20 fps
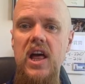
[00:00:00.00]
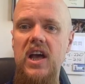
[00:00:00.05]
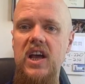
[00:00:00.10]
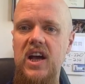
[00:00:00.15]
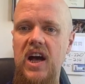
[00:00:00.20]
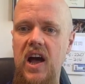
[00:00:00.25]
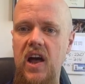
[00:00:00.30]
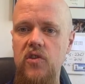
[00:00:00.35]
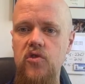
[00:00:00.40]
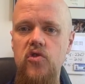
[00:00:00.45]

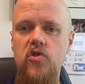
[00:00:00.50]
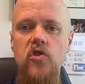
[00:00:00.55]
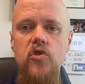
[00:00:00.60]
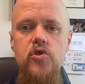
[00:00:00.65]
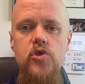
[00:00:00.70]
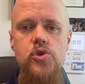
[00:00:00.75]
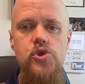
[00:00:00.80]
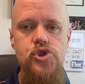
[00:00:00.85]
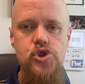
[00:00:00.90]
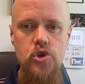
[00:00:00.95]

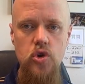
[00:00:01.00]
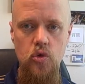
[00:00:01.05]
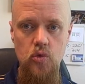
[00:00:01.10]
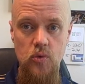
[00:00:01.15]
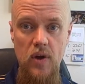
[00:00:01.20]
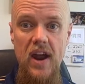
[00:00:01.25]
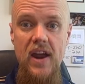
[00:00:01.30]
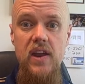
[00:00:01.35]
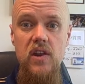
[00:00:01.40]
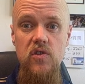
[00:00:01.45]
constitutional
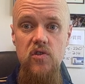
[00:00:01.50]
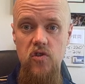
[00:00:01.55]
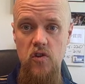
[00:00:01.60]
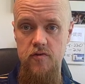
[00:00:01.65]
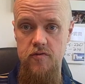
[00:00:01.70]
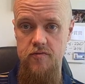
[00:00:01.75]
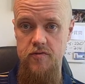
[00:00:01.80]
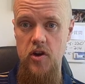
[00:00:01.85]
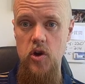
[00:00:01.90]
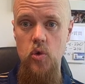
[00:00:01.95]
right to
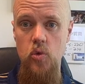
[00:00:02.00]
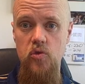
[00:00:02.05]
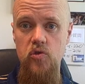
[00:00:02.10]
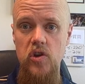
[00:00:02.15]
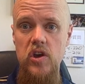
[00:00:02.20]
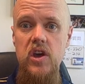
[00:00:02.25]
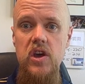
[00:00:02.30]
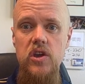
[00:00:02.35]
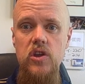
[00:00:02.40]
vote.